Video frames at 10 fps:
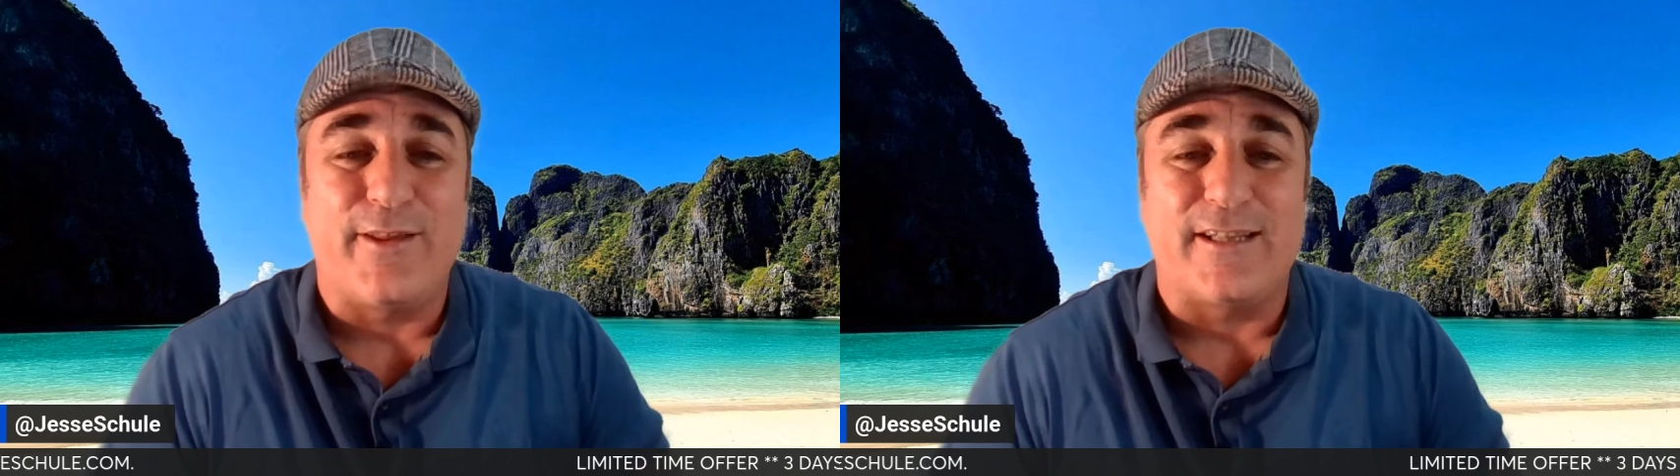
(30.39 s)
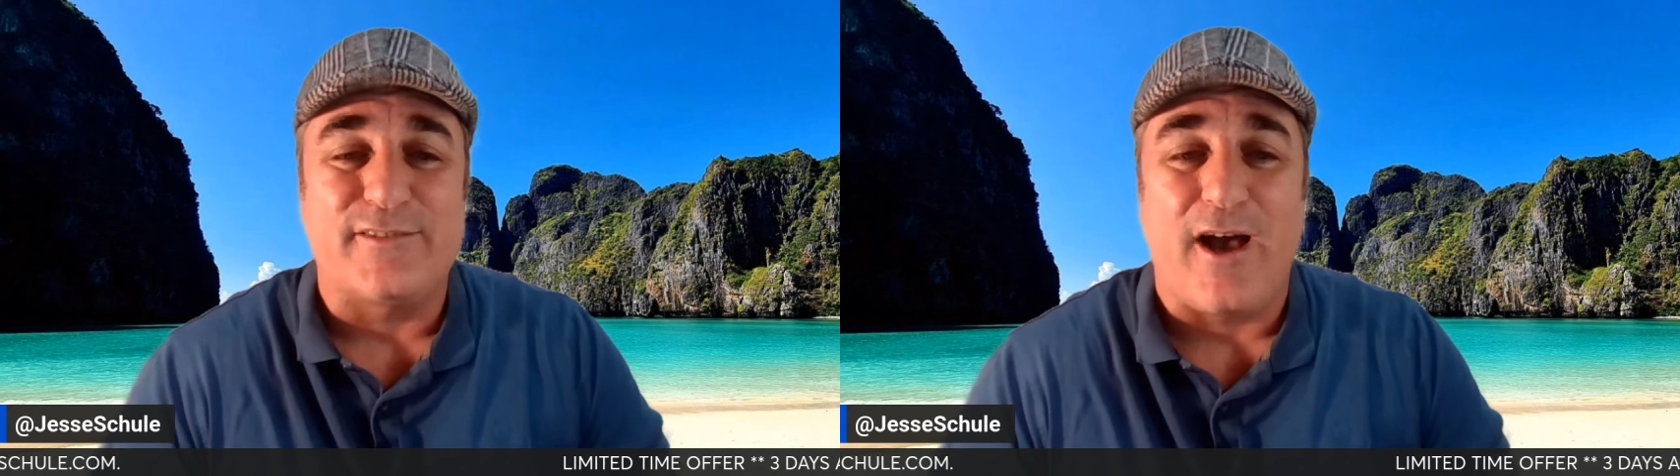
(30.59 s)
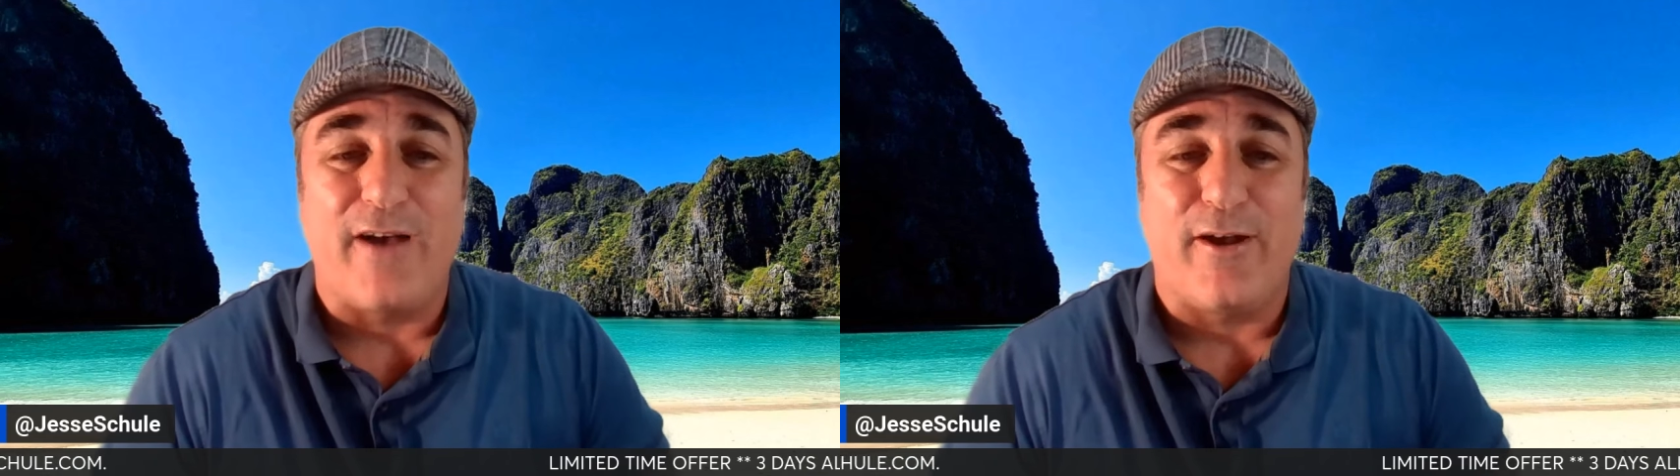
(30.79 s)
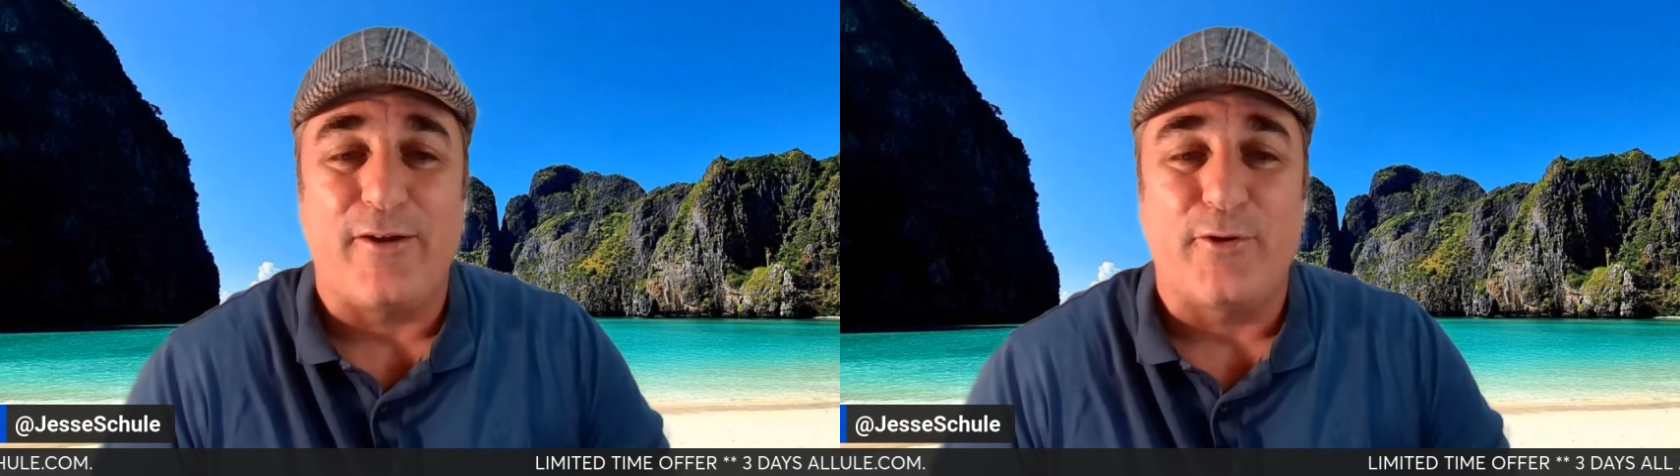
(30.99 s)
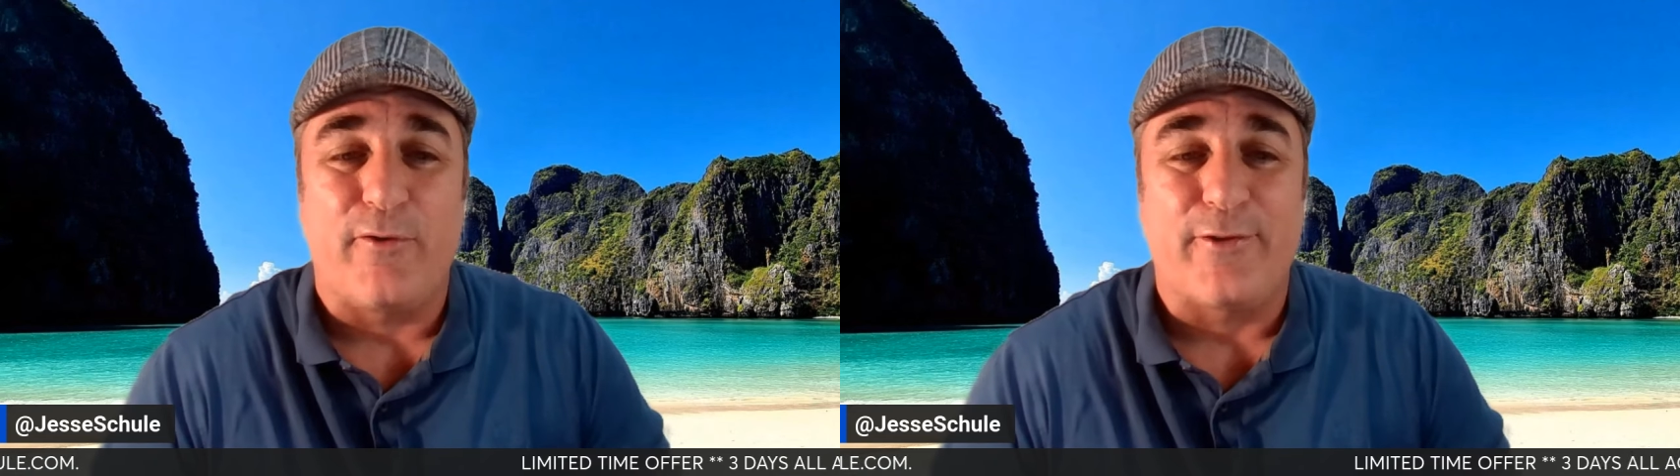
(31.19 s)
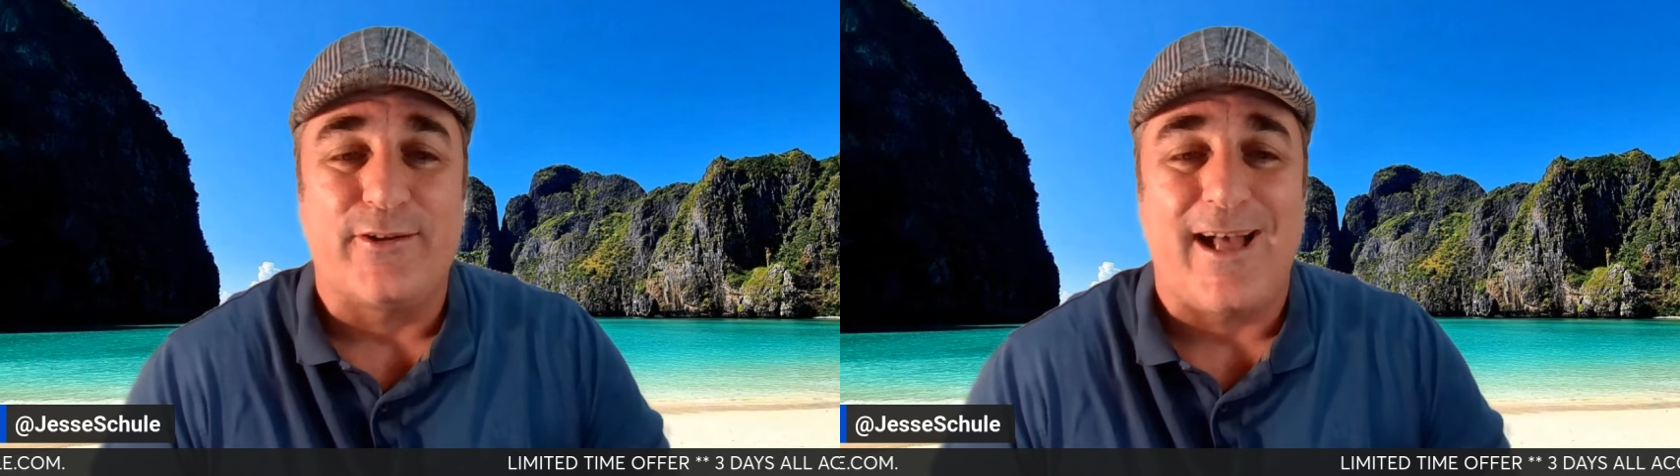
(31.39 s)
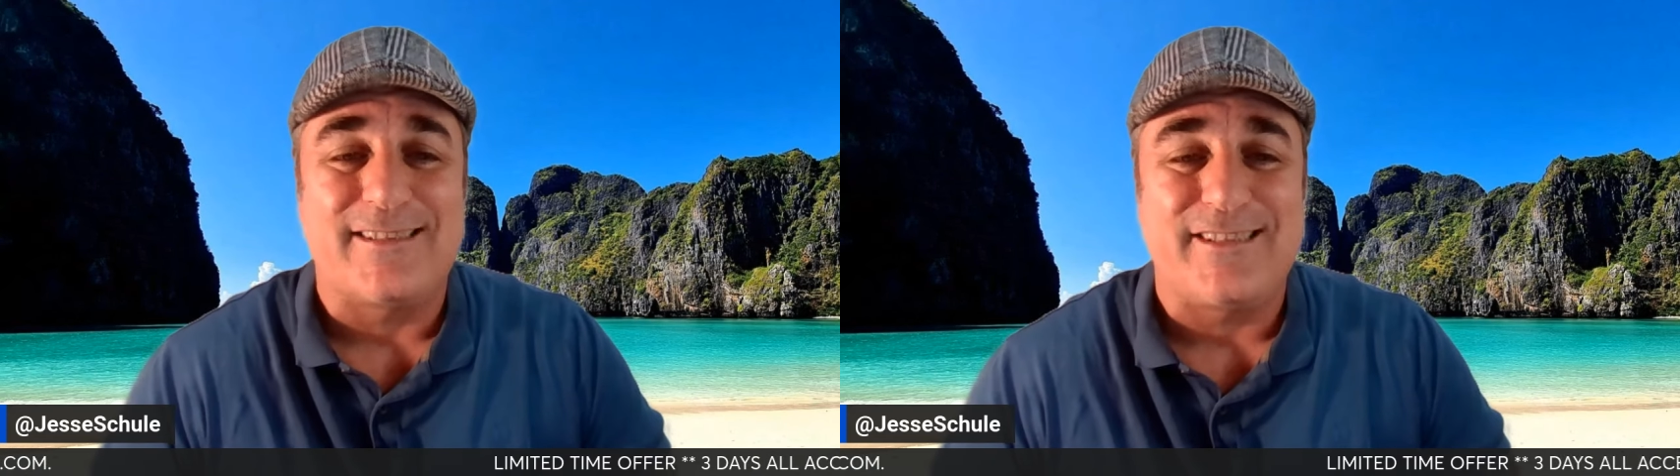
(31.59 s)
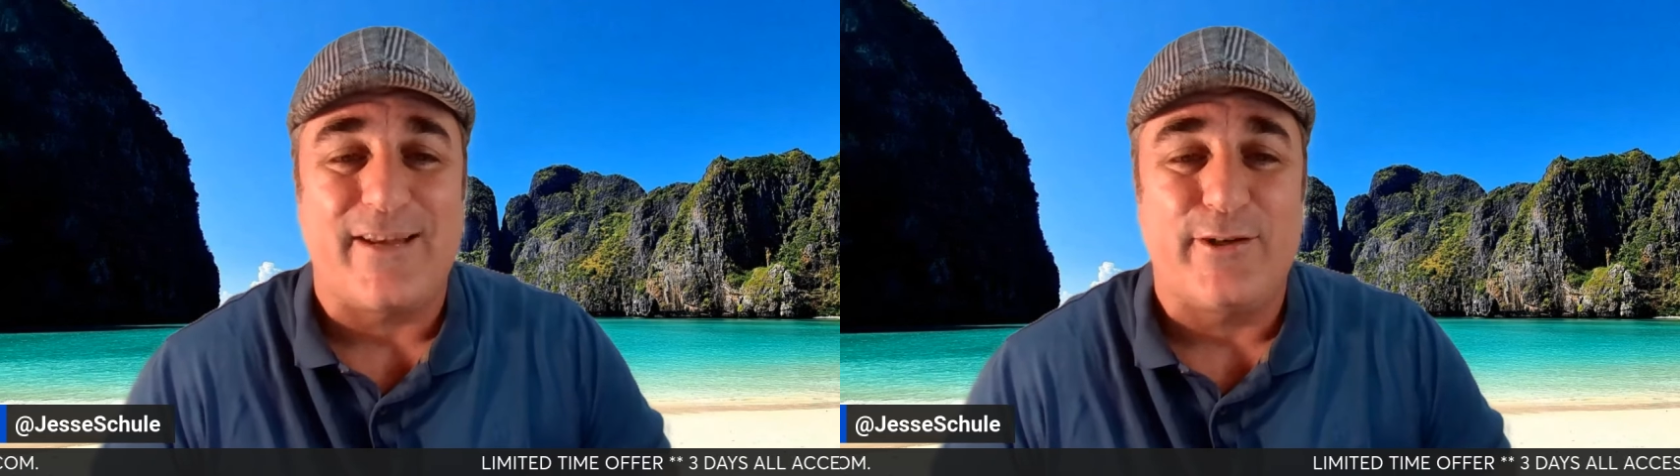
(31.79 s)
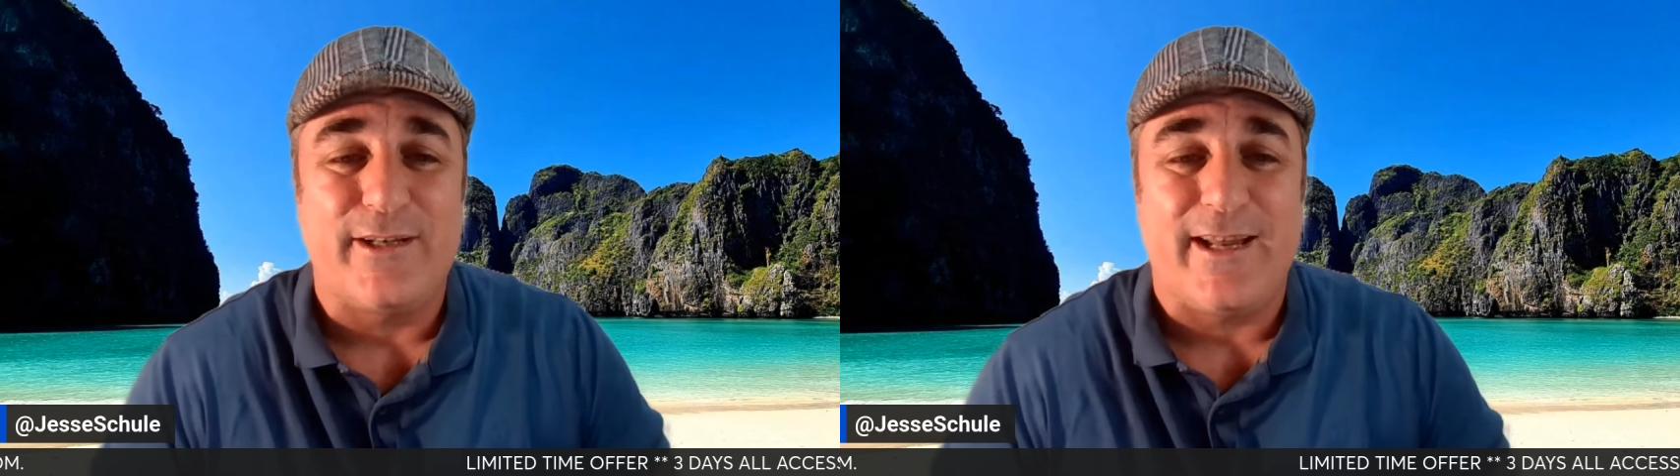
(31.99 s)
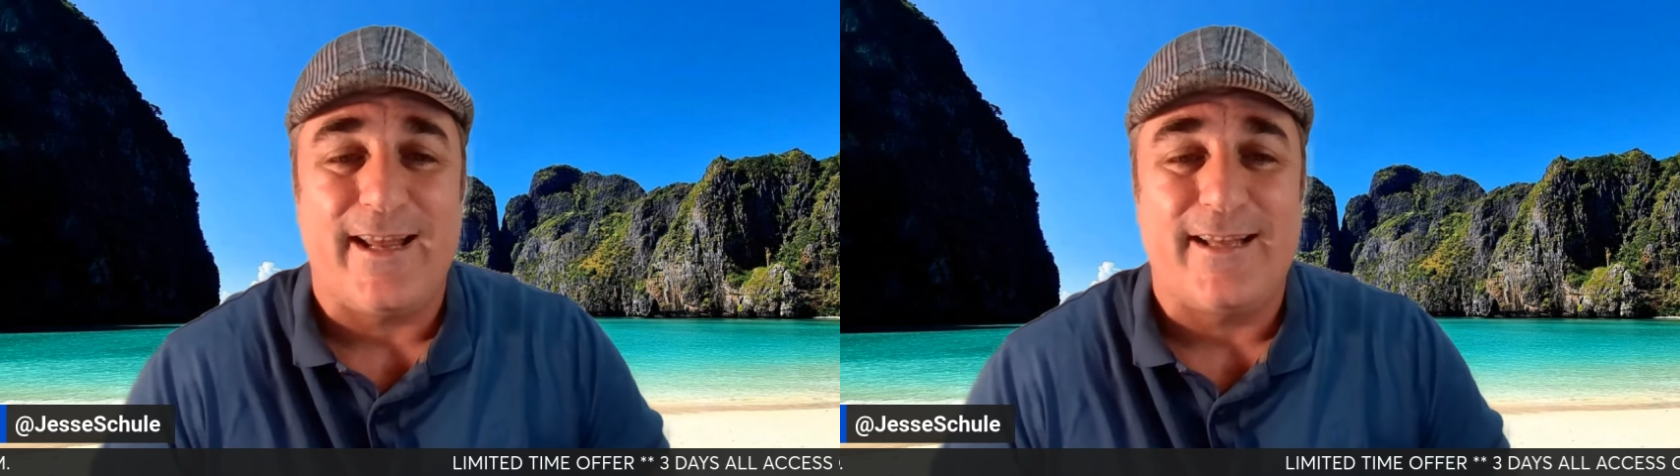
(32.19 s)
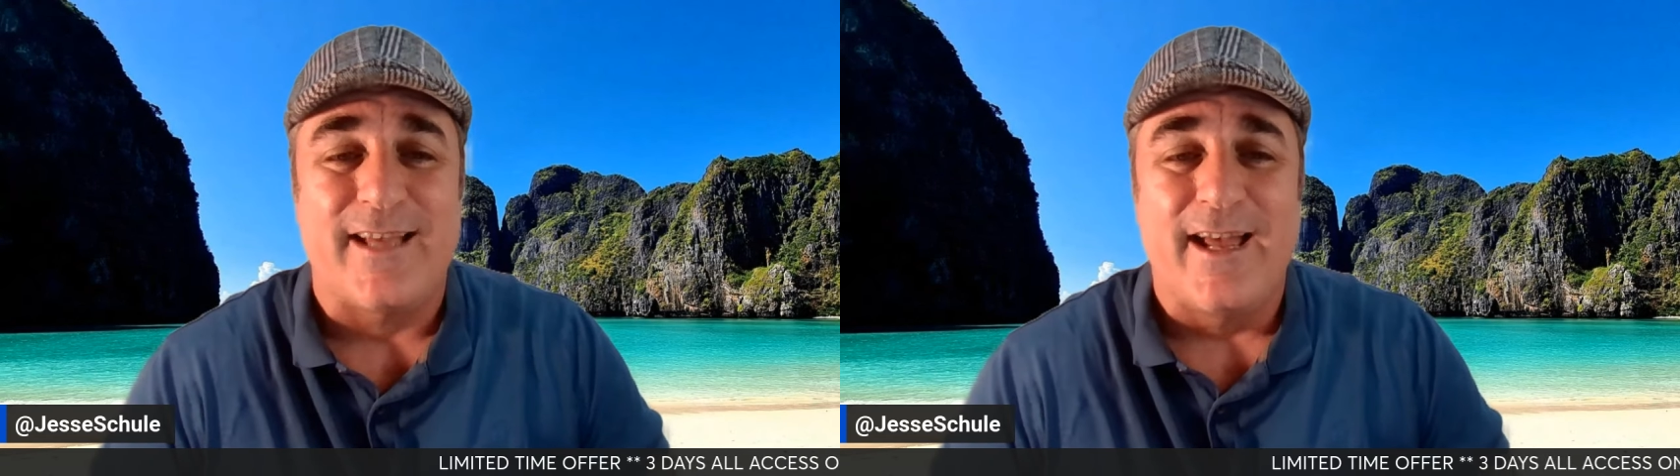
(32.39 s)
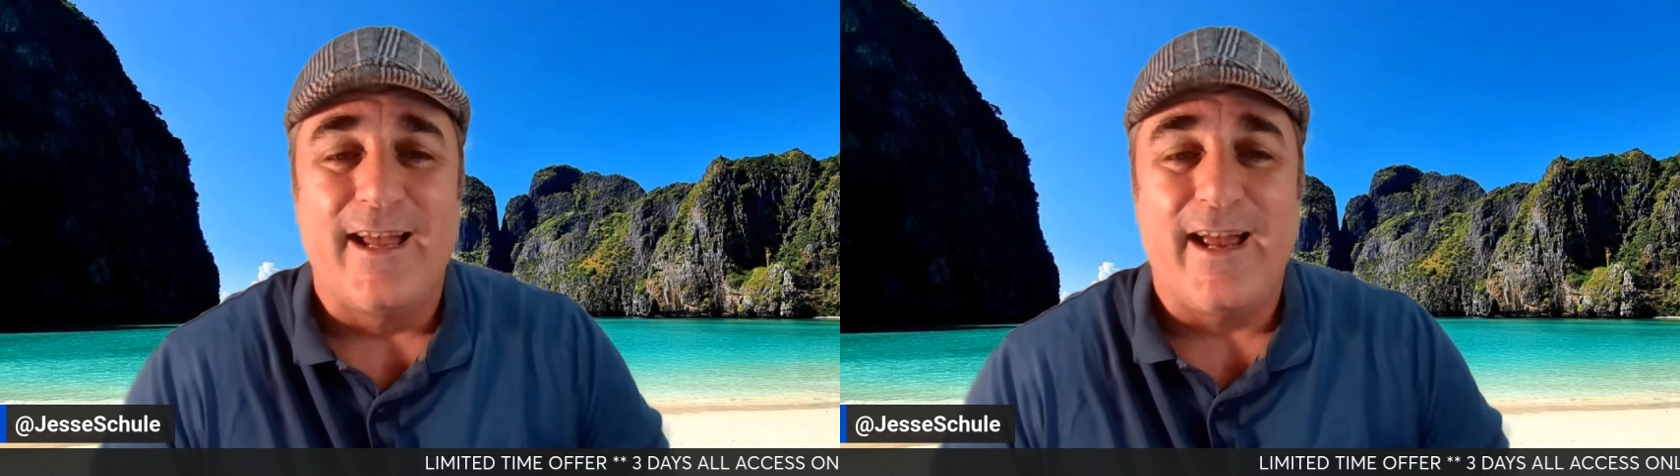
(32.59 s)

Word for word: That's 500 over the last seven days.